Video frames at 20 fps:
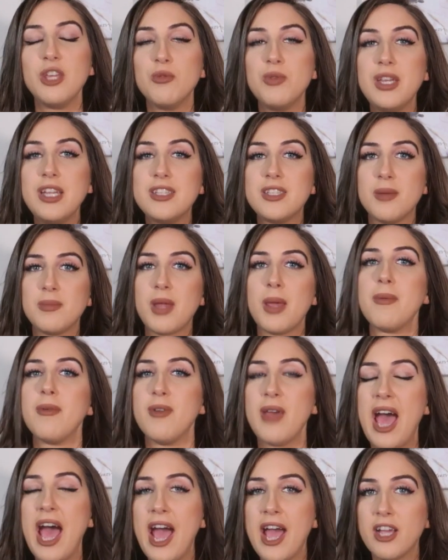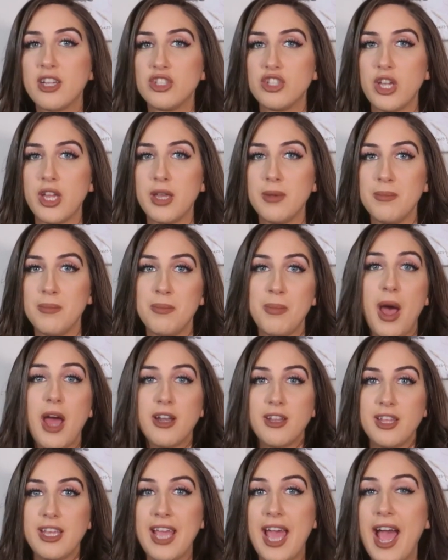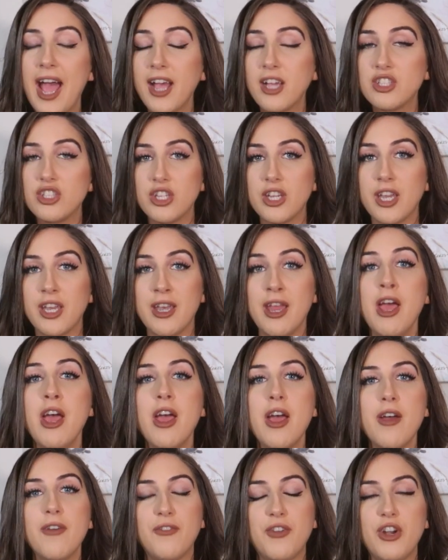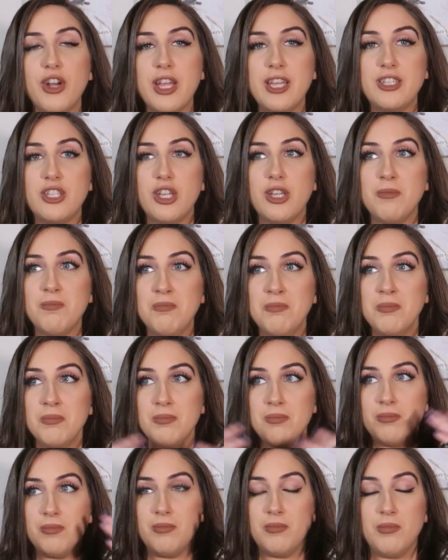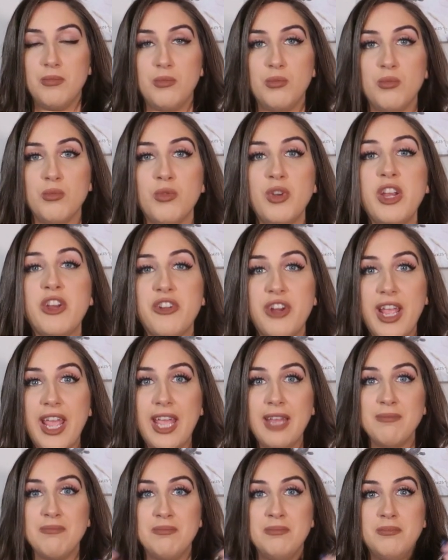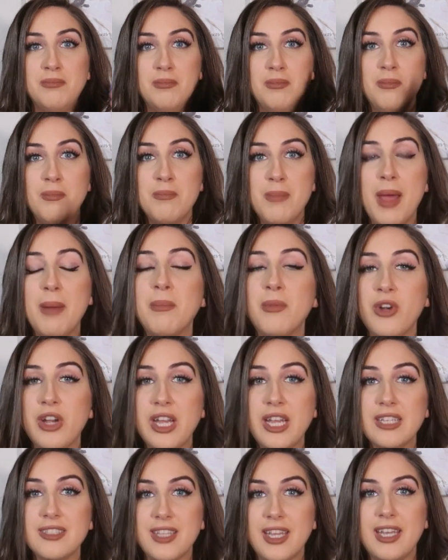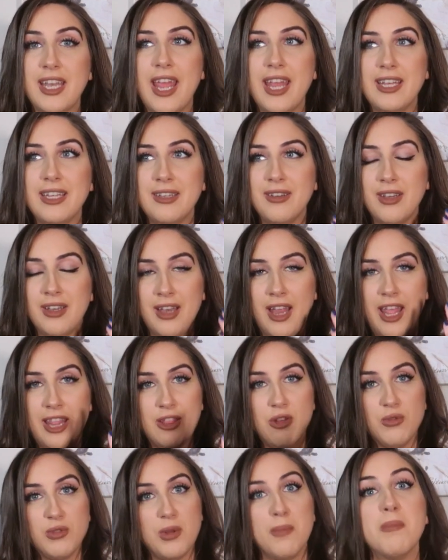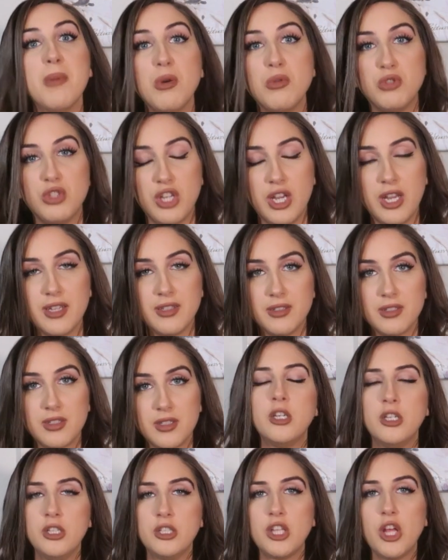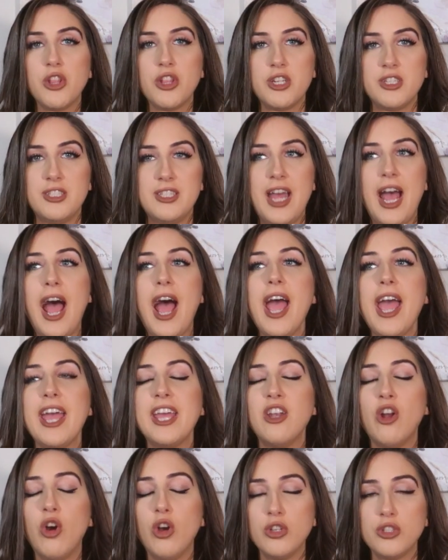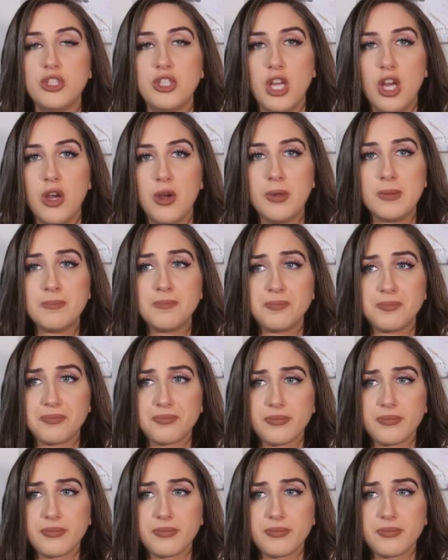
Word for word: you need some type of action, bodily action, for it to recreate memories and and and those emotions. So there's that and also